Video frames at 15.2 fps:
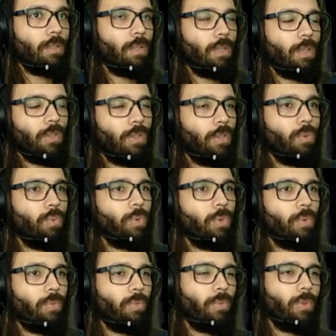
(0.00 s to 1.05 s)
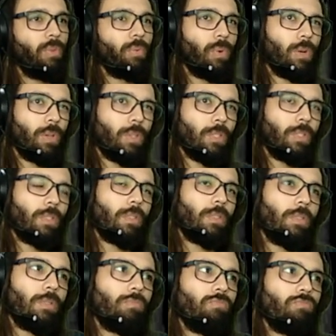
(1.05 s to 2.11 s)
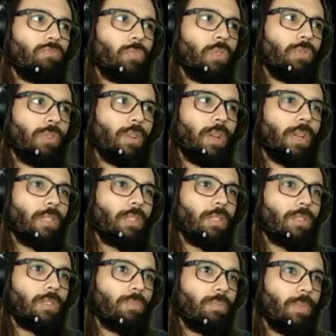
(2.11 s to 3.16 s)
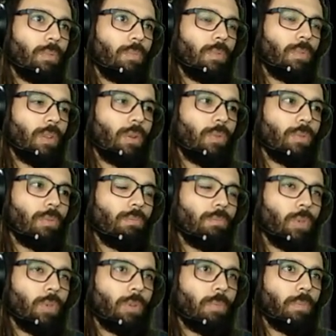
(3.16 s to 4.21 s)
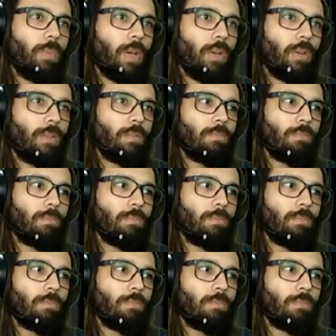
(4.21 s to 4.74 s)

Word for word: I think it was Neuvillette's, maybe that would look better.